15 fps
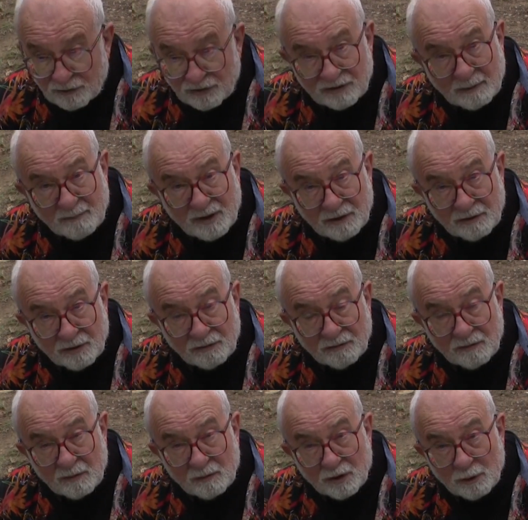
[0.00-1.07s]
something that
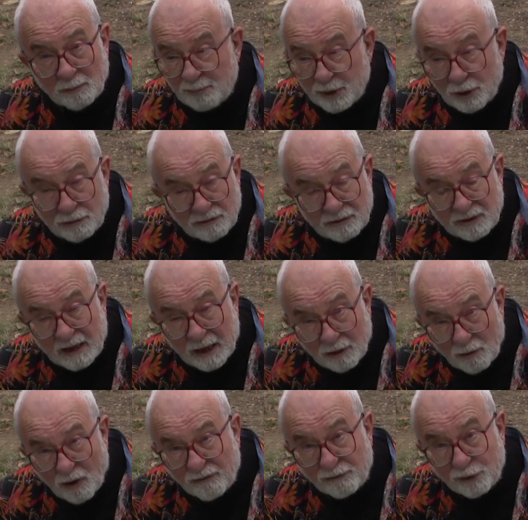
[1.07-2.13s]
computers
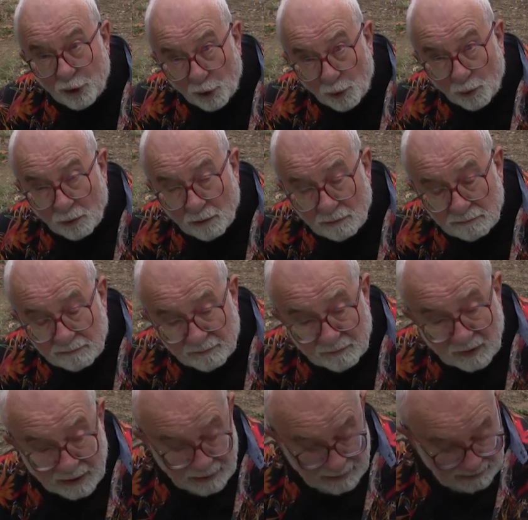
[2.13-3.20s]
cannot do.
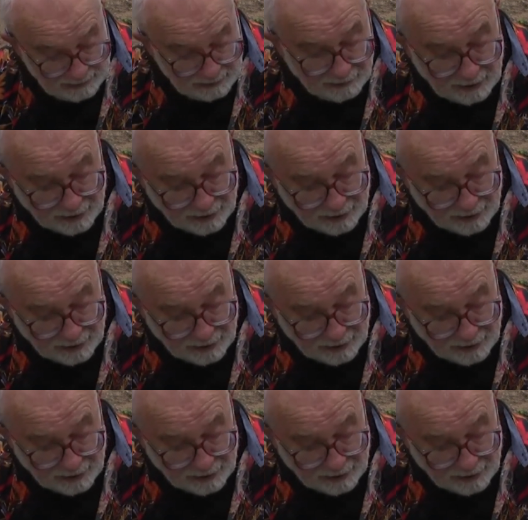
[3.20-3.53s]
It